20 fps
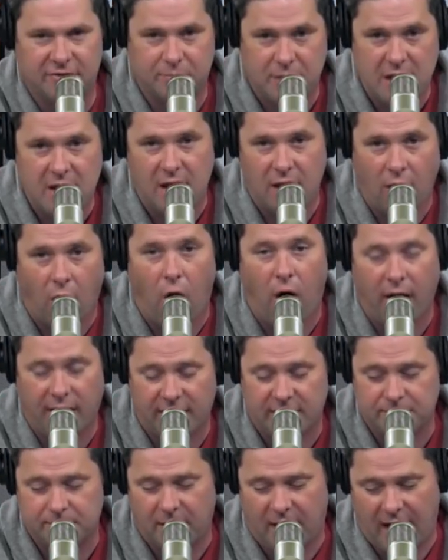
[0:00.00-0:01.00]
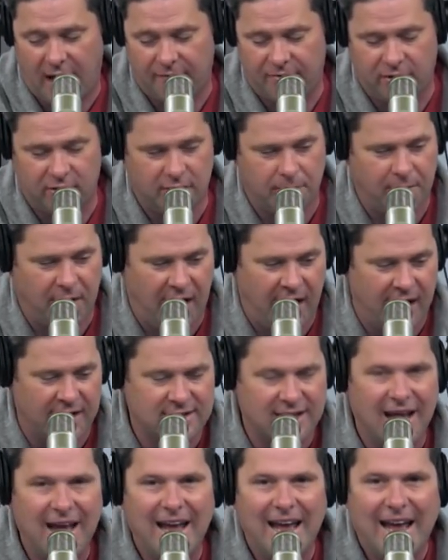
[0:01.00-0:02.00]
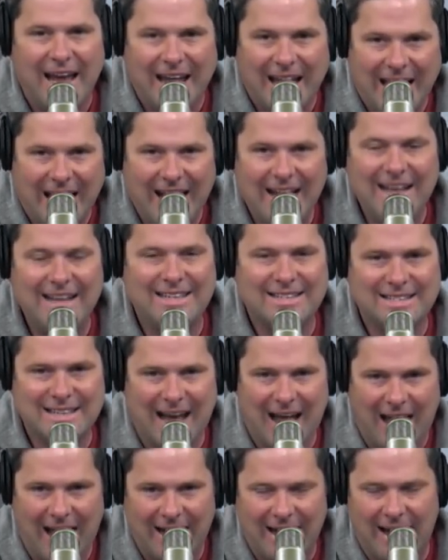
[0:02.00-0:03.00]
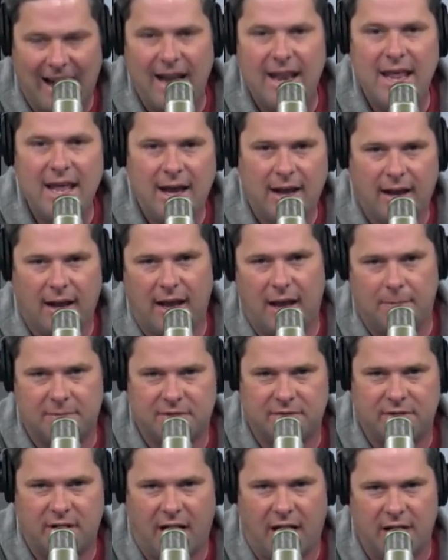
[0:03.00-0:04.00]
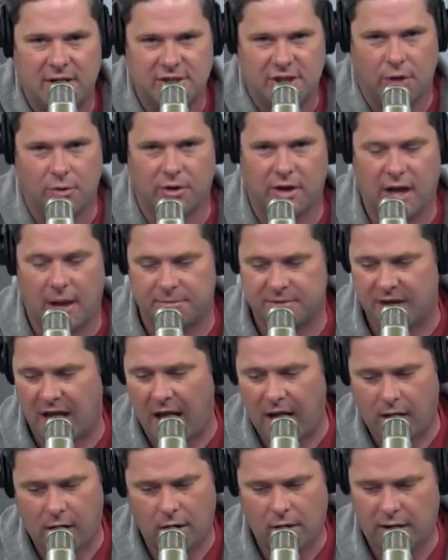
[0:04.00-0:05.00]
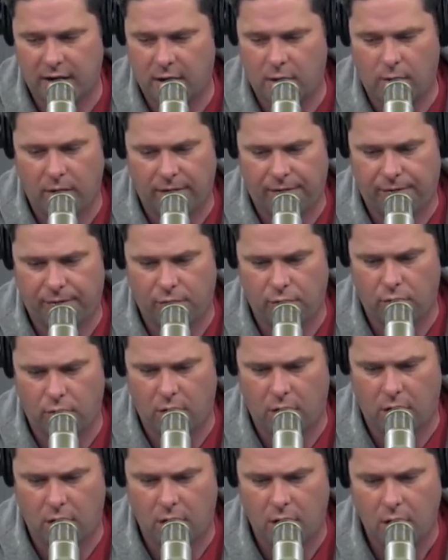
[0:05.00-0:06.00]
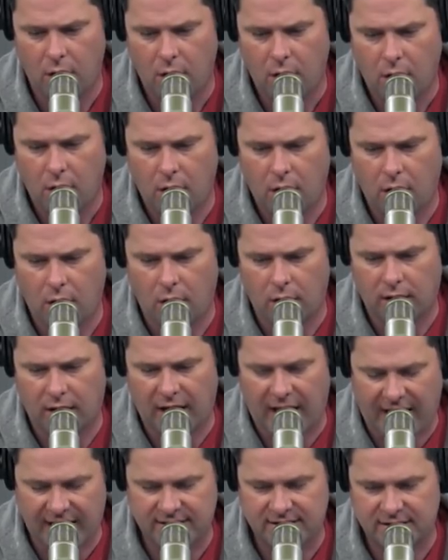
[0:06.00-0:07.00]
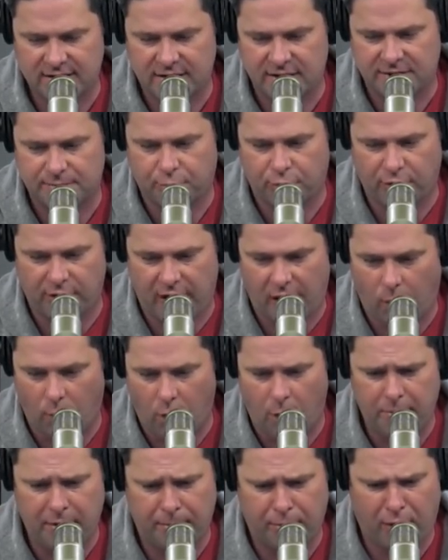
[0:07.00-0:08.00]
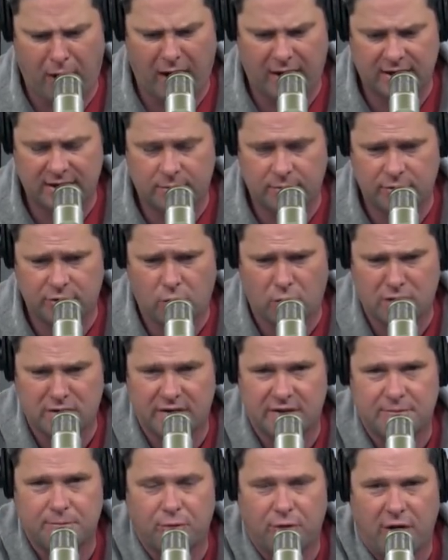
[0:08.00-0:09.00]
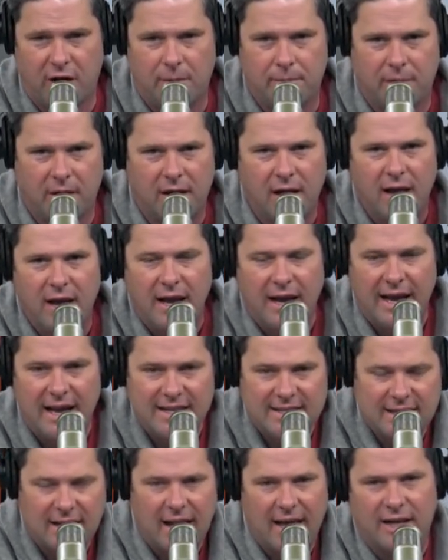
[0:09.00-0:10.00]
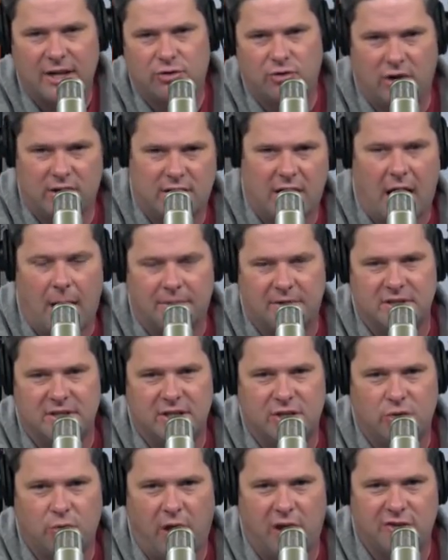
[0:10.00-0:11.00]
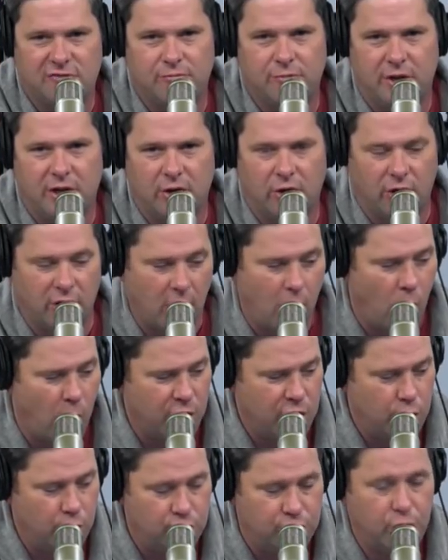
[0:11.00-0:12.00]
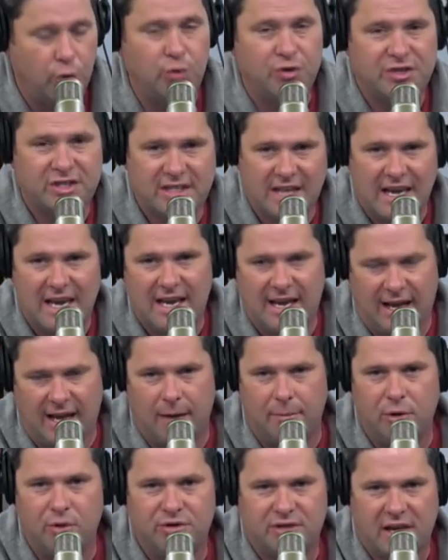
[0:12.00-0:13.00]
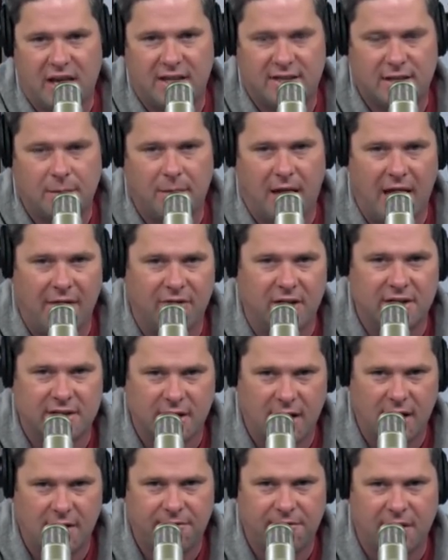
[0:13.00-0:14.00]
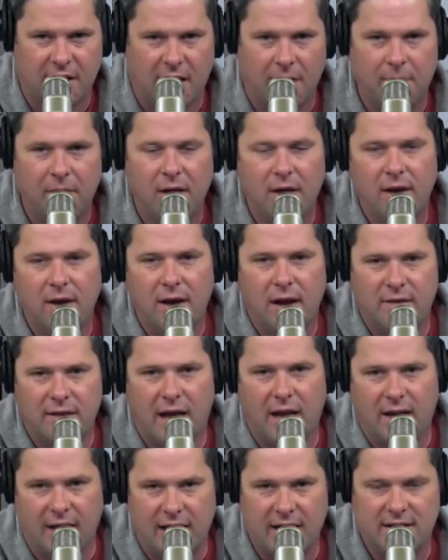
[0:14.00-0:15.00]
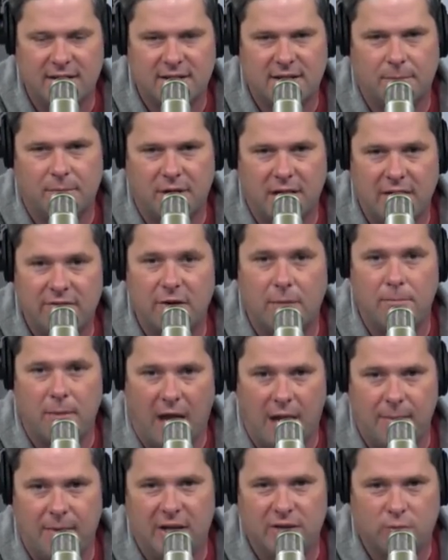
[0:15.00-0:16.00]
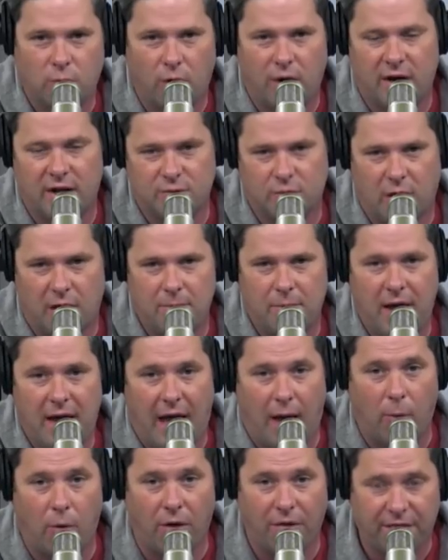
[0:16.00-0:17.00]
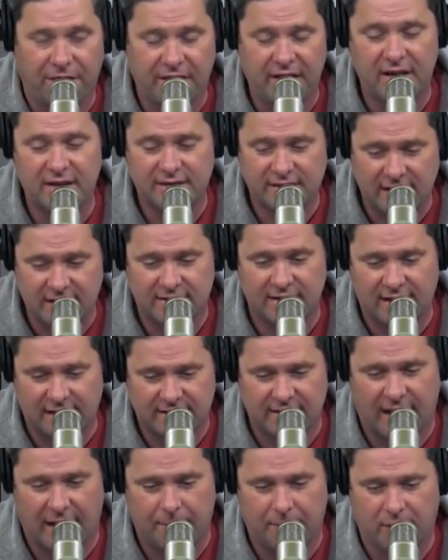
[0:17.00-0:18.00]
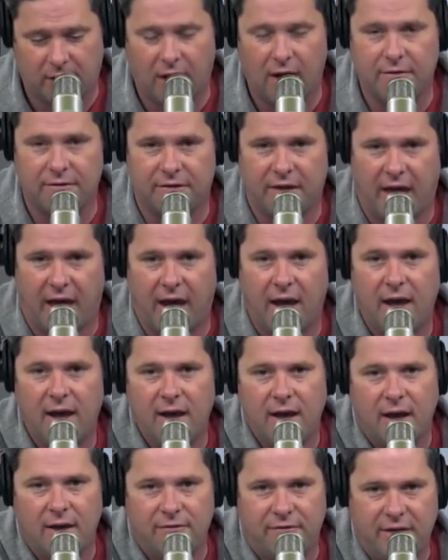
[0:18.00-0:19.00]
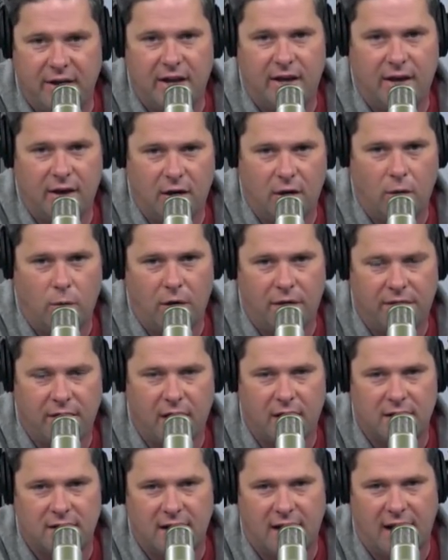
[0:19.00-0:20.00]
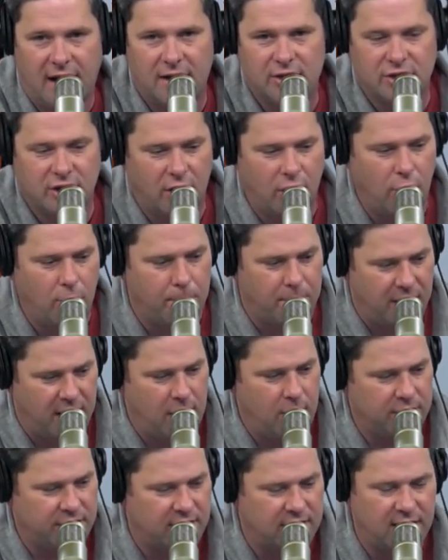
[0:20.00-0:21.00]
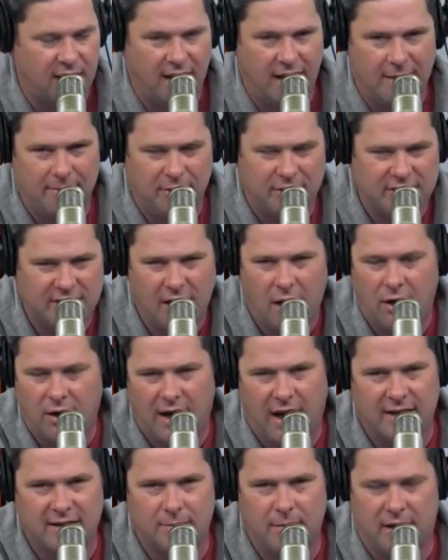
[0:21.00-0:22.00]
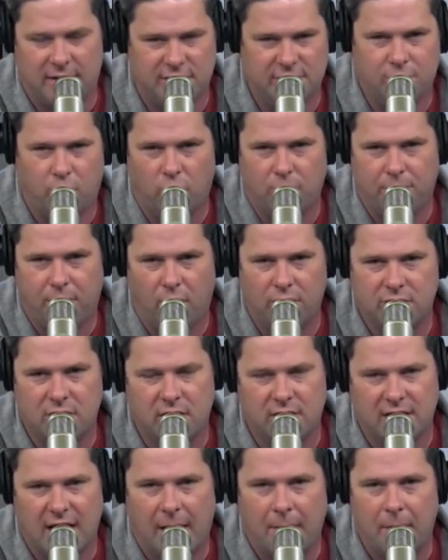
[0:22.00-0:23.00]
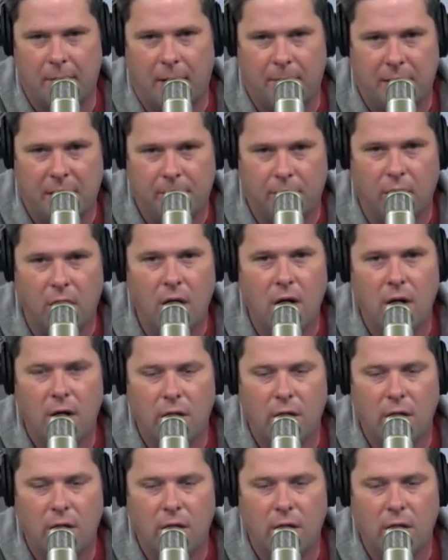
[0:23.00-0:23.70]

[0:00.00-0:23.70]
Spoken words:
speaking on his behalf here in the past, any sight, any glimpse of Deangelo Gibbs, not currently going through classes this spring, won't be practicing with Georgia this spring, but is it like a Trent Thompson situation from a year ago? When you do see him, you see some evidence of him, and that leads us to believe that maybe he's working his way back. Well, this is an example of that. A video with Deangelo being with the team. You see all kinds of message board posts all the time about people